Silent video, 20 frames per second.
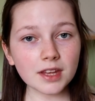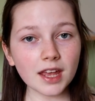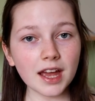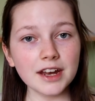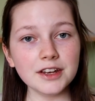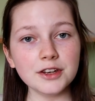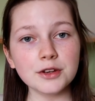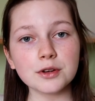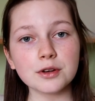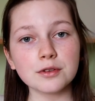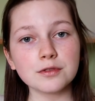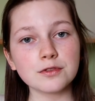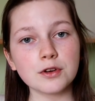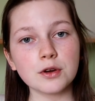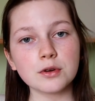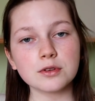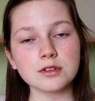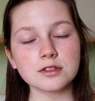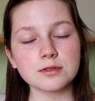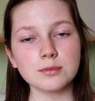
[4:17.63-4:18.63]
and you can
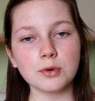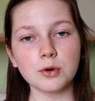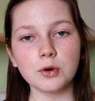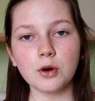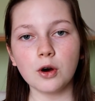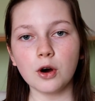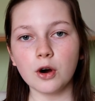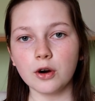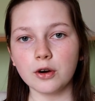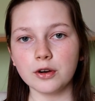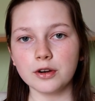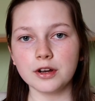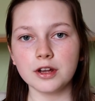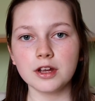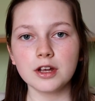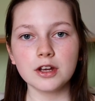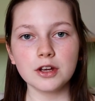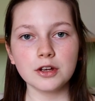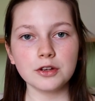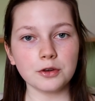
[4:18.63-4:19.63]
focus more on
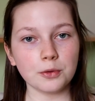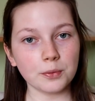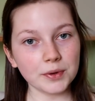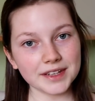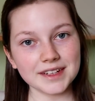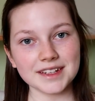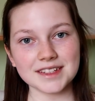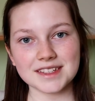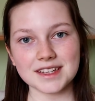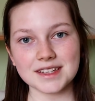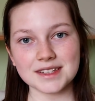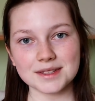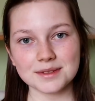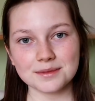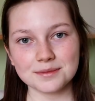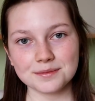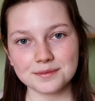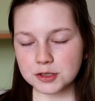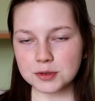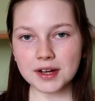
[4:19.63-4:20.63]
your weaknesses.
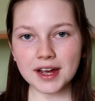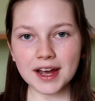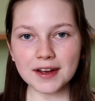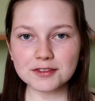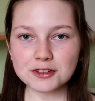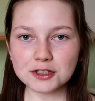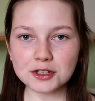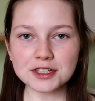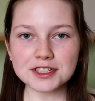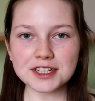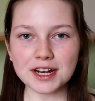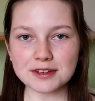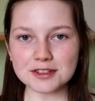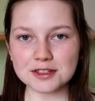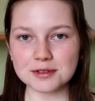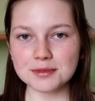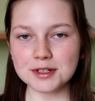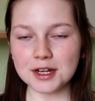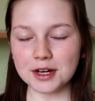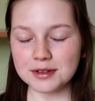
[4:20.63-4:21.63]
So I have jotted down
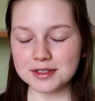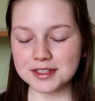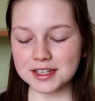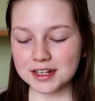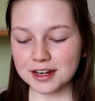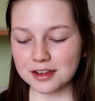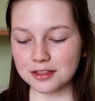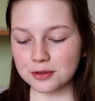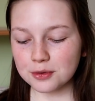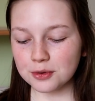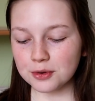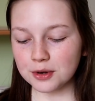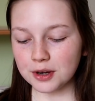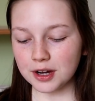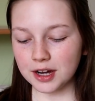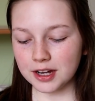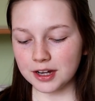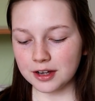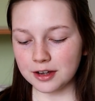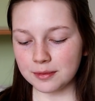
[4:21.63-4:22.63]
some notes, and I thought
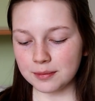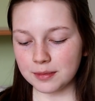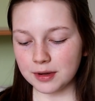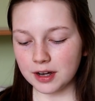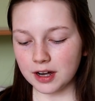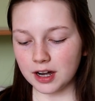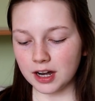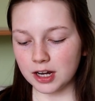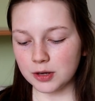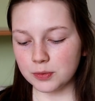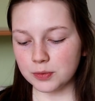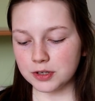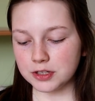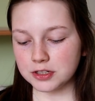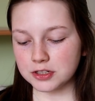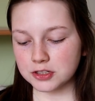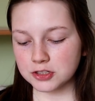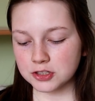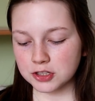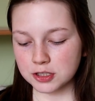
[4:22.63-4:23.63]
I
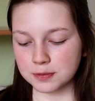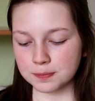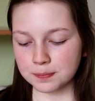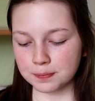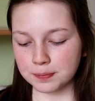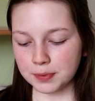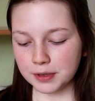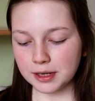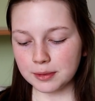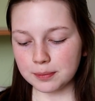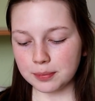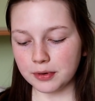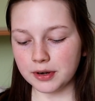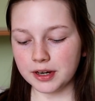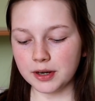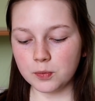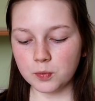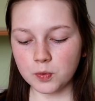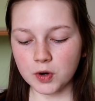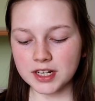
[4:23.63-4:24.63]
would just bullet
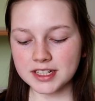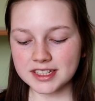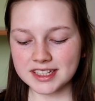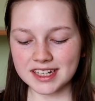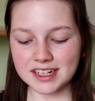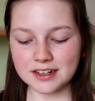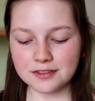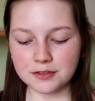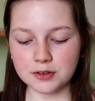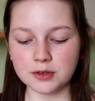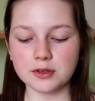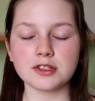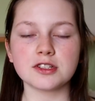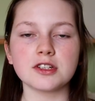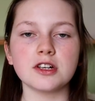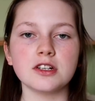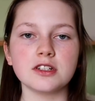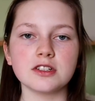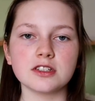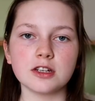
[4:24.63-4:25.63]
point what I did for
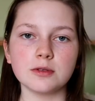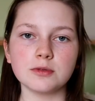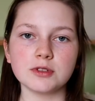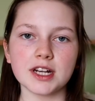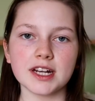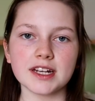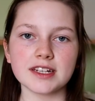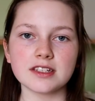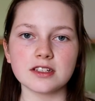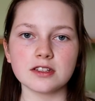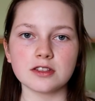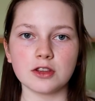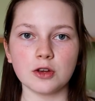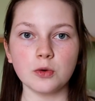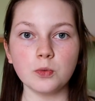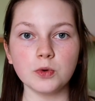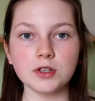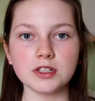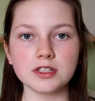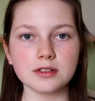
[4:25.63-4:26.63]
certain subjects
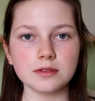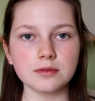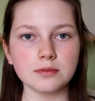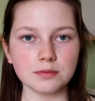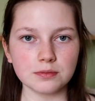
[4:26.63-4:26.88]
that would